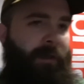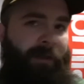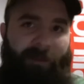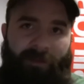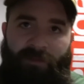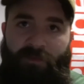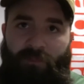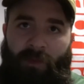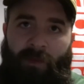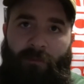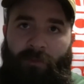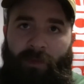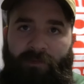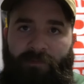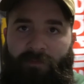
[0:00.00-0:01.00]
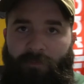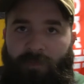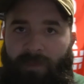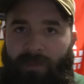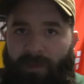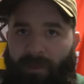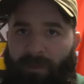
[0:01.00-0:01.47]
and just random rides on the
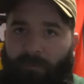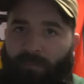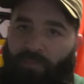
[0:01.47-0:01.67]
weekend, I can